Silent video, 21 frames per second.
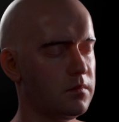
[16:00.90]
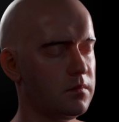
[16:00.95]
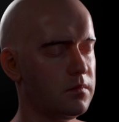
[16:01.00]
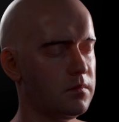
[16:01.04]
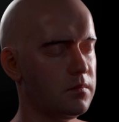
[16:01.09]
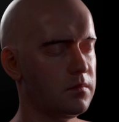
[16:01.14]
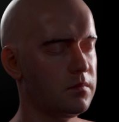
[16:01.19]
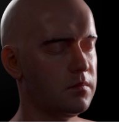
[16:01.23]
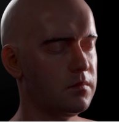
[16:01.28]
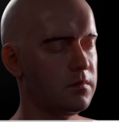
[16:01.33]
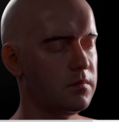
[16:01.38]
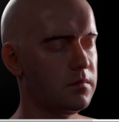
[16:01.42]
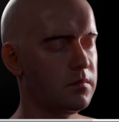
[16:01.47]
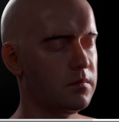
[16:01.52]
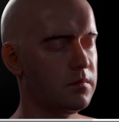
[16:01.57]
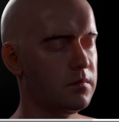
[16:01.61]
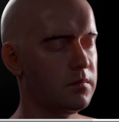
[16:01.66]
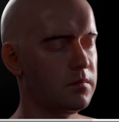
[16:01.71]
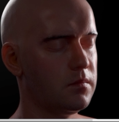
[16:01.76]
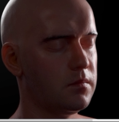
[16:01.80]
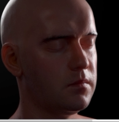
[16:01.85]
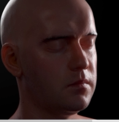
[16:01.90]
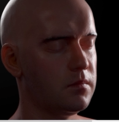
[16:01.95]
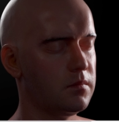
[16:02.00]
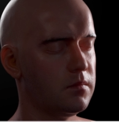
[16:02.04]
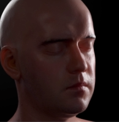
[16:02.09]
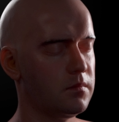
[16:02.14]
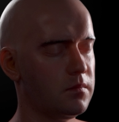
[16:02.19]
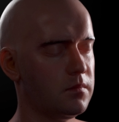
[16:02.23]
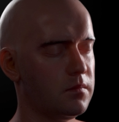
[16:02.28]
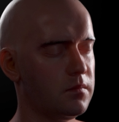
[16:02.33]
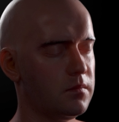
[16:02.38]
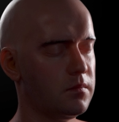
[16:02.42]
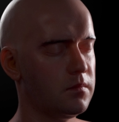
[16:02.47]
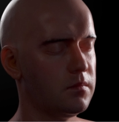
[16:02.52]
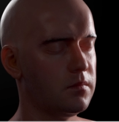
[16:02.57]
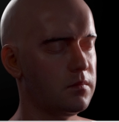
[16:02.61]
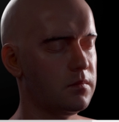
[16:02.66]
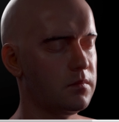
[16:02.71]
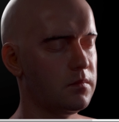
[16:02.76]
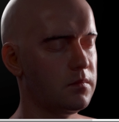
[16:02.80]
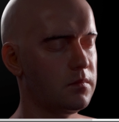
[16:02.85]

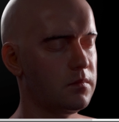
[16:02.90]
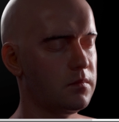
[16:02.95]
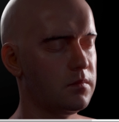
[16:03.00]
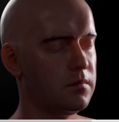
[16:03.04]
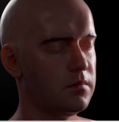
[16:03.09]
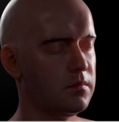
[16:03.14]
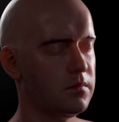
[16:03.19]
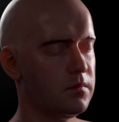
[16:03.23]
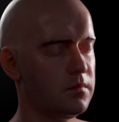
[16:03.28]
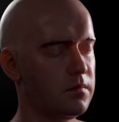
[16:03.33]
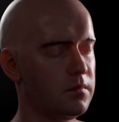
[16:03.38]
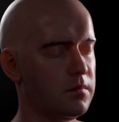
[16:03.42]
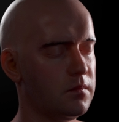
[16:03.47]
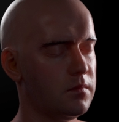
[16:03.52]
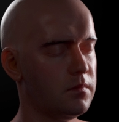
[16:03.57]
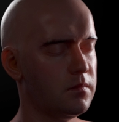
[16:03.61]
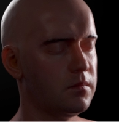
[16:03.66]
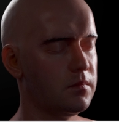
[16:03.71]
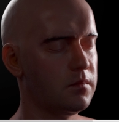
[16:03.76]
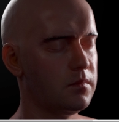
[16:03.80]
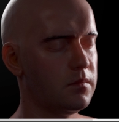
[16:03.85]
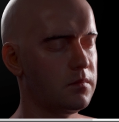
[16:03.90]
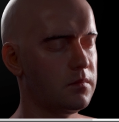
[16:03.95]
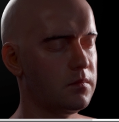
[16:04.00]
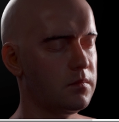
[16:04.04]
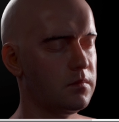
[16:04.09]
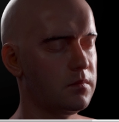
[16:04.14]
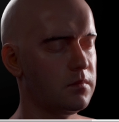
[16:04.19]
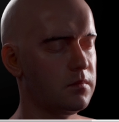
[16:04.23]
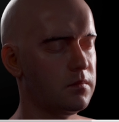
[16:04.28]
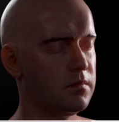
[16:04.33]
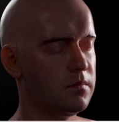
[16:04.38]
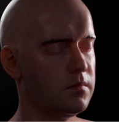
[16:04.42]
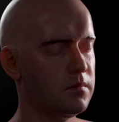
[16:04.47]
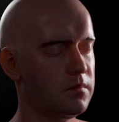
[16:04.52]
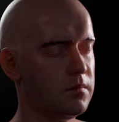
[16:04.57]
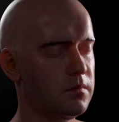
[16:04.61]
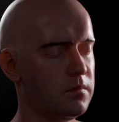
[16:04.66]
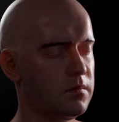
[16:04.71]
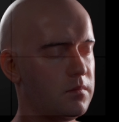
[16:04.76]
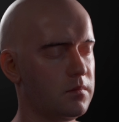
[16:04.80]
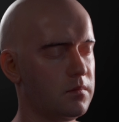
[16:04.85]

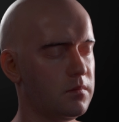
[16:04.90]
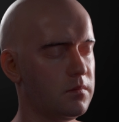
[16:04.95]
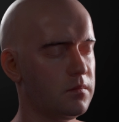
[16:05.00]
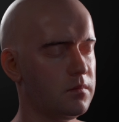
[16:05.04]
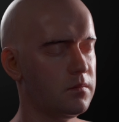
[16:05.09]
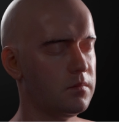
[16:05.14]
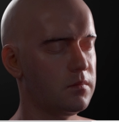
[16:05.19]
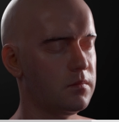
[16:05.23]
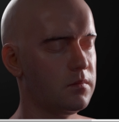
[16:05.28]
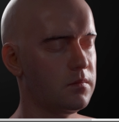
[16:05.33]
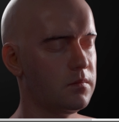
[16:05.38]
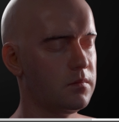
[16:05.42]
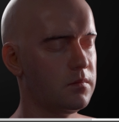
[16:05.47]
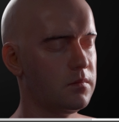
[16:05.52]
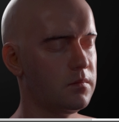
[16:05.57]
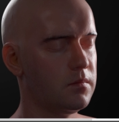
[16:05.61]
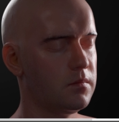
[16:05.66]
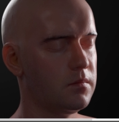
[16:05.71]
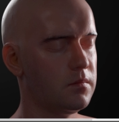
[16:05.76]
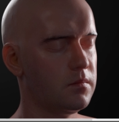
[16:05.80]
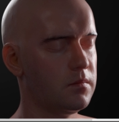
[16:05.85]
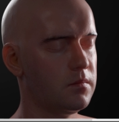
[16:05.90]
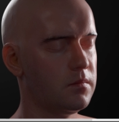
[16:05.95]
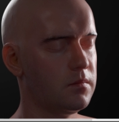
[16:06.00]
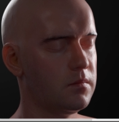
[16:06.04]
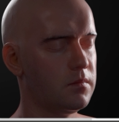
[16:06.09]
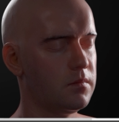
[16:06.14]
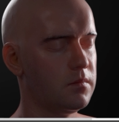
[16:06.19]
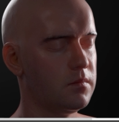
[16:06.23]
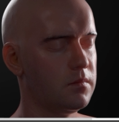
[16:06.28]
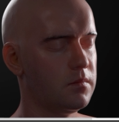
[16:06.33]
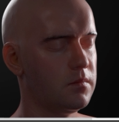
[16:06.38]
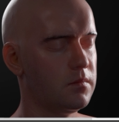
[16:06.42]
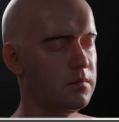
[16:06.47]
Nothing is said.